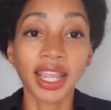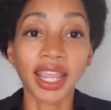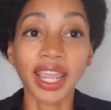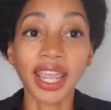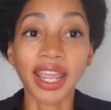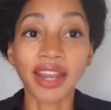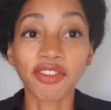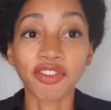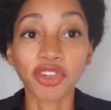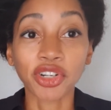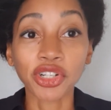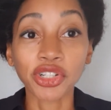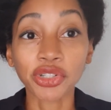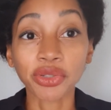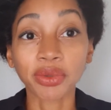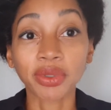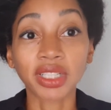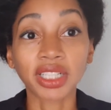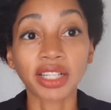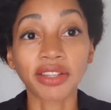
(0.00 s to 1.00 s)
And
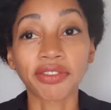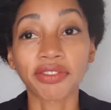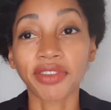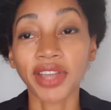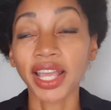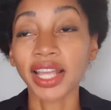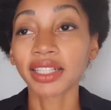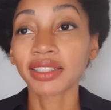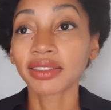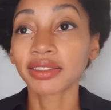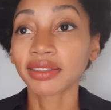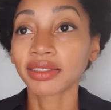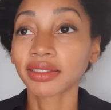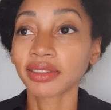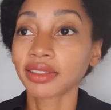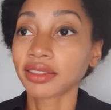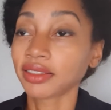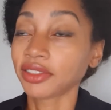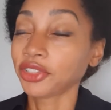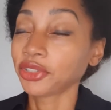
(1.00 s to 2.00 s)
virtual events,
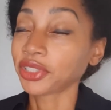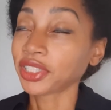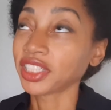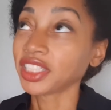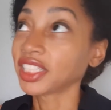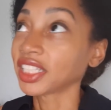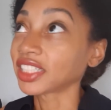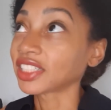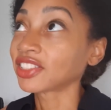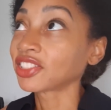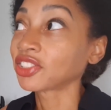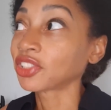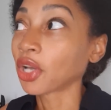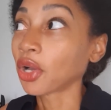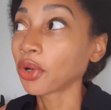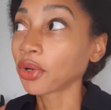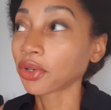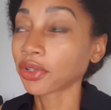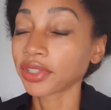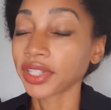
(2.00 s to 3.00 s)
you can get
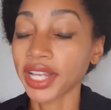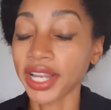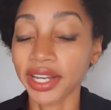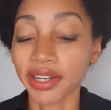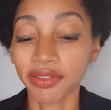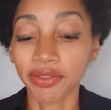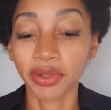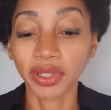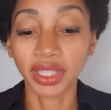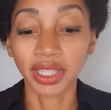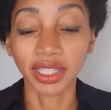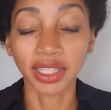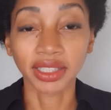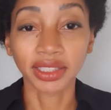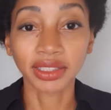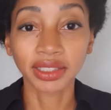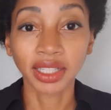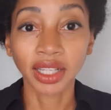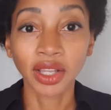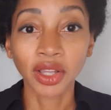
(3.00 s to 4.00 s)
so creative with
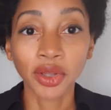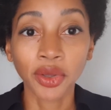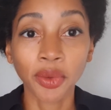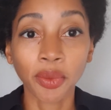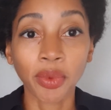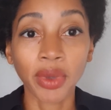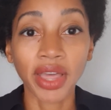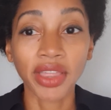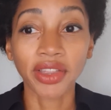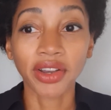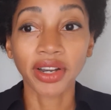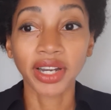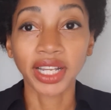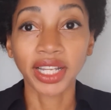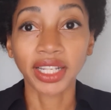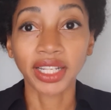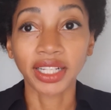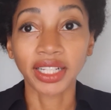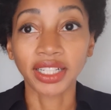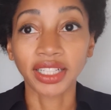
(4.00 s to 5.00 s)
this, whether
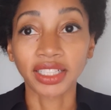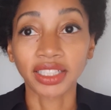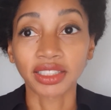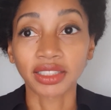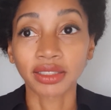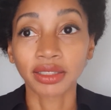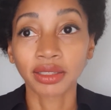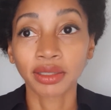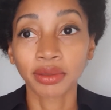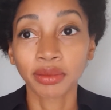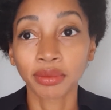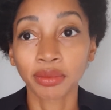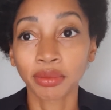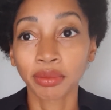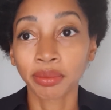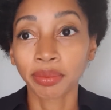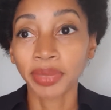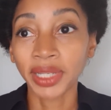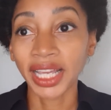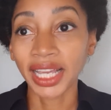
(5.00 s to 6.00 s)
it is
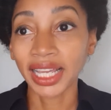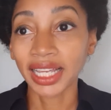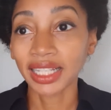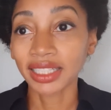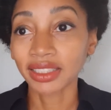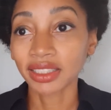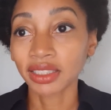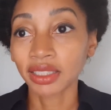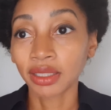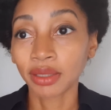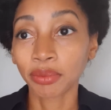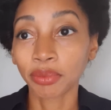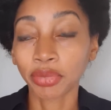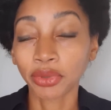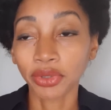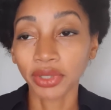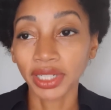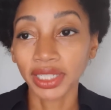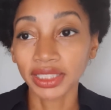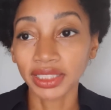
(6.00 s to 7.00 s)
past,
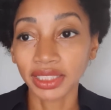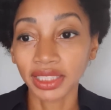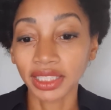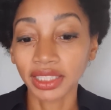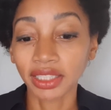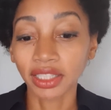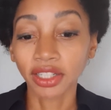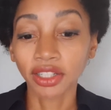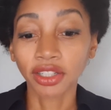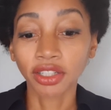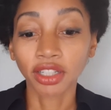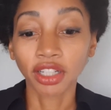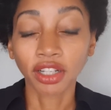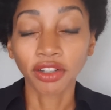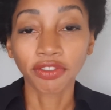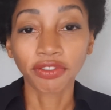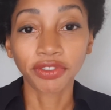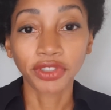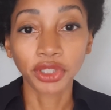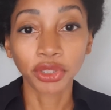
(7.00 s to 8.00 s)
present,
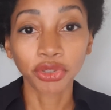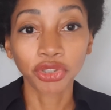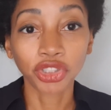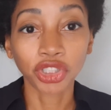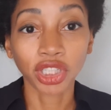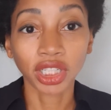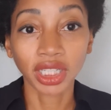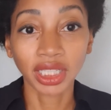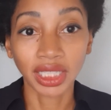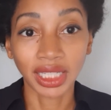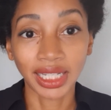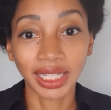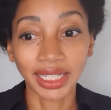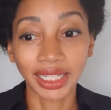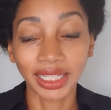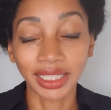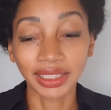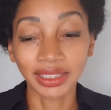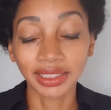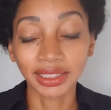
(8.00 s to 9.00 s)
future
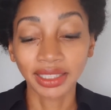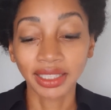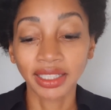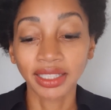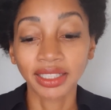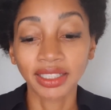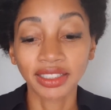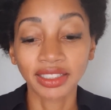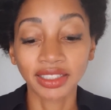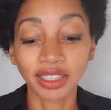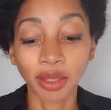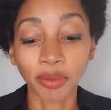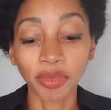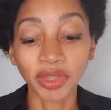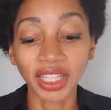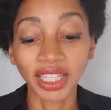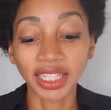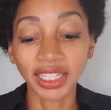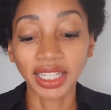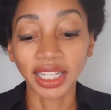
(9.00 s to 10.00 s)
clients,
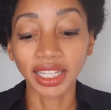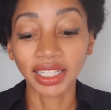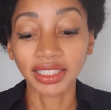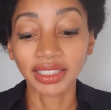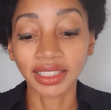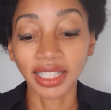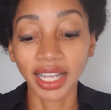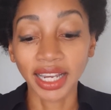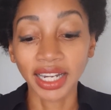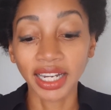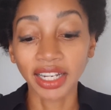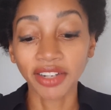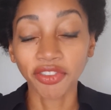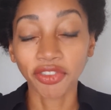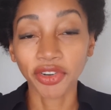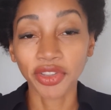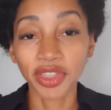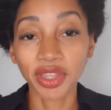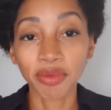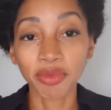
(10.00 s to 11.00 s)
something exciting
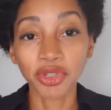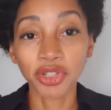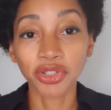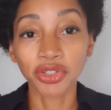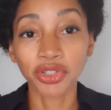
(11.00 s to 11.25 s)
for them to